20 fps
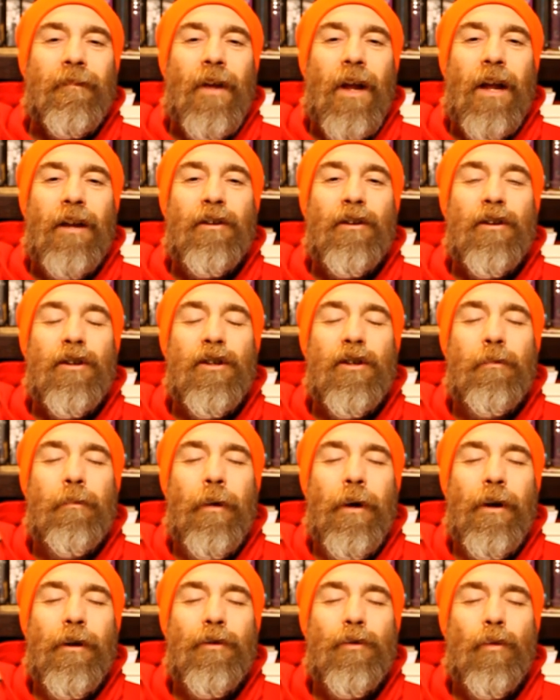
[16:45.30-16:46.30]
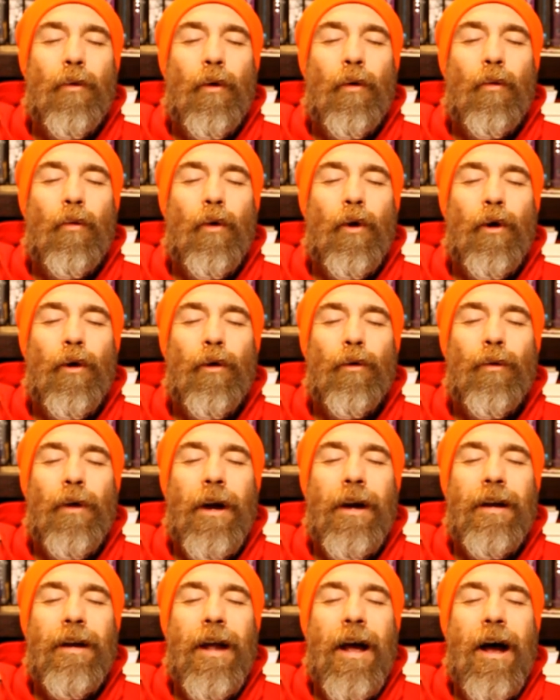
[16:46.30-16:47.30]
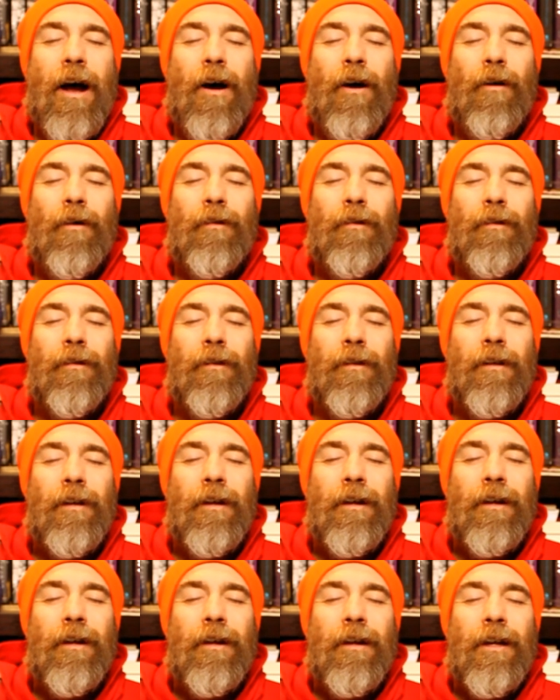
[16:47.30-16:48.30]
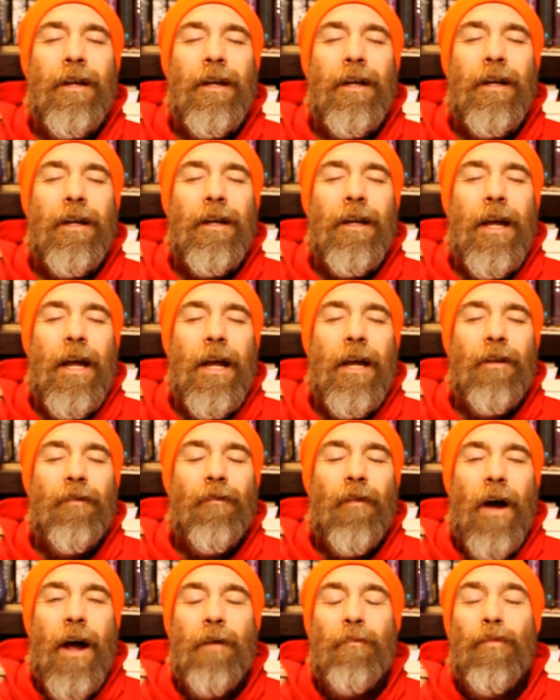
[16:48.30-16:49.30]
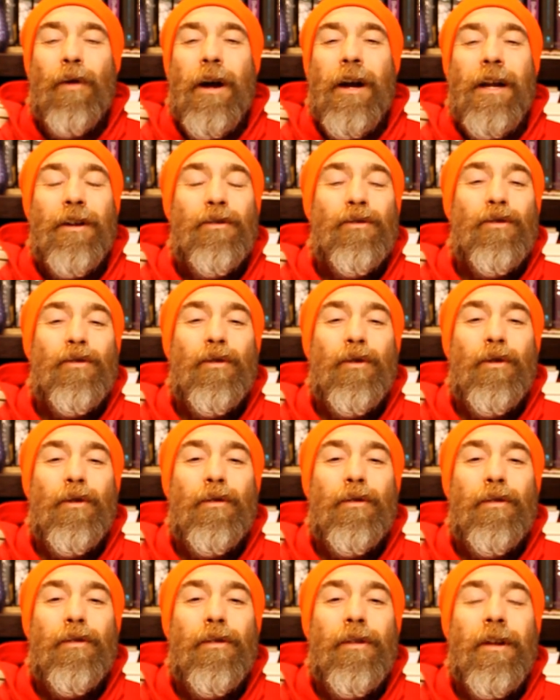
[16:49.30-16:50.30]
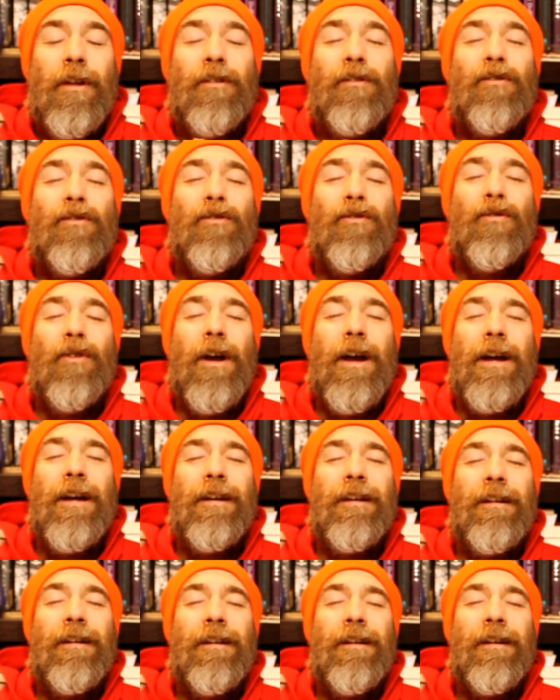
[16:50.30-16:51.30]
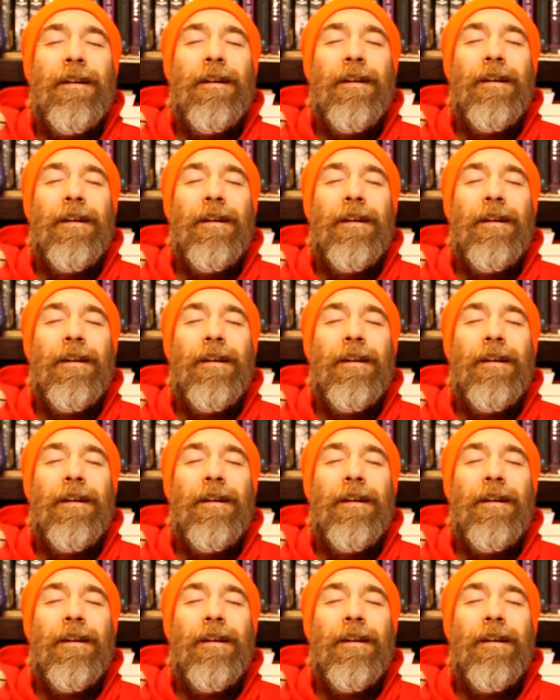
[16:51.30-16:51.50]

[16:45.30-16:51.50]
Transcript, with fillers: in your spiritual world right now is vibrating truth and straight,